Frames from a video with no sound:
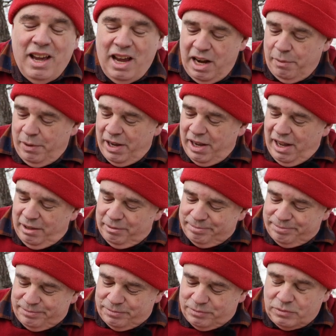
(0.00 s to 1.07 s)
Anyway,
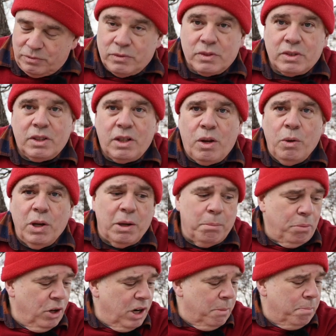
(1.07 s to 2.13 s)
we can
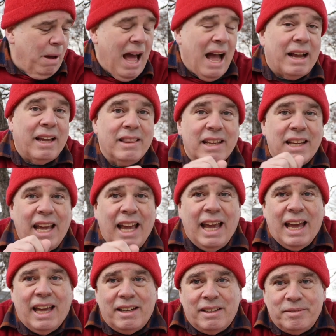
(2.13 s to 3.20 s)
put it back in the
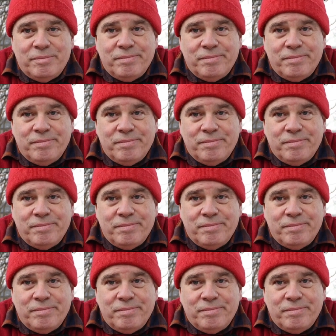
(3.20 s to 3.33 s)
can.